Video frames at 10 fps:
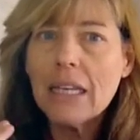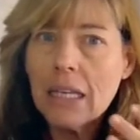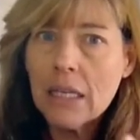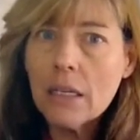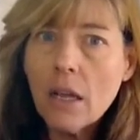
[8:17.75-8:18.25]

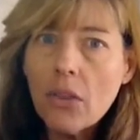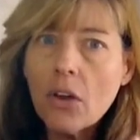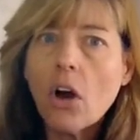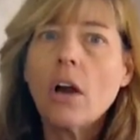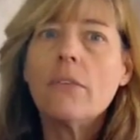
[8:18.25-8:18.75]
in
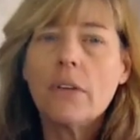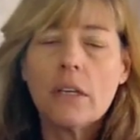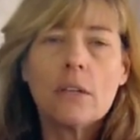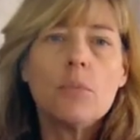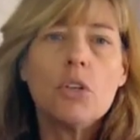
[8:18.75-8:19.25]
the
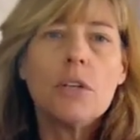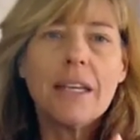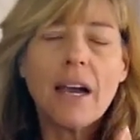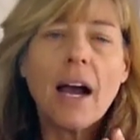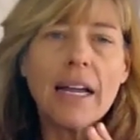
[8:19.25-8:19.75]
RV
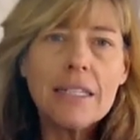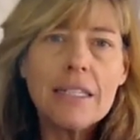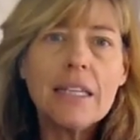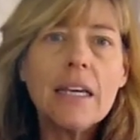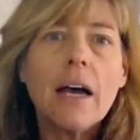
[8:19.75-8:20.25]
community
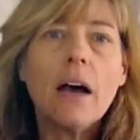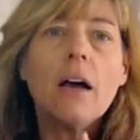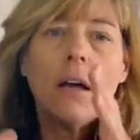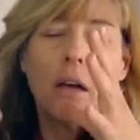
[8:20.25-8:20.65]
idea